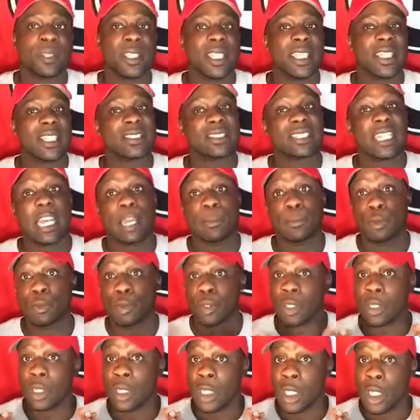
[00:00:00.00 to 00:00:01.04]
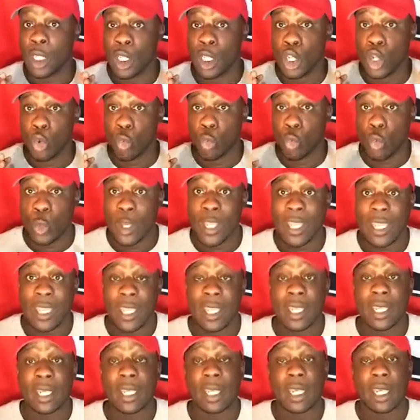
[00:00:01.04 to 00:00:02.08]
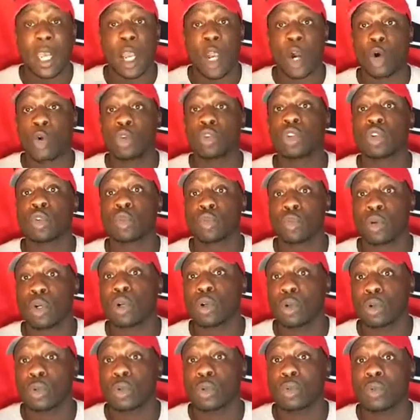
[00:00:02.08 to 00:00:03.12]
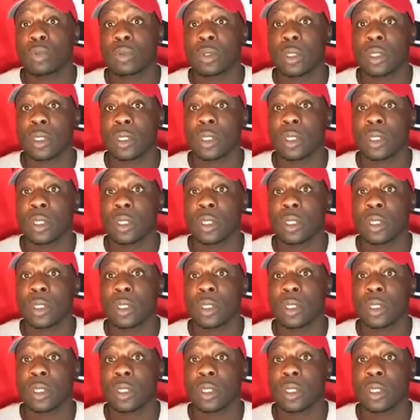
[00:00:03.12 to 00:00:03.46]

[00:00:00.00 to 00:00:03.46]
Anytime you can win on the road,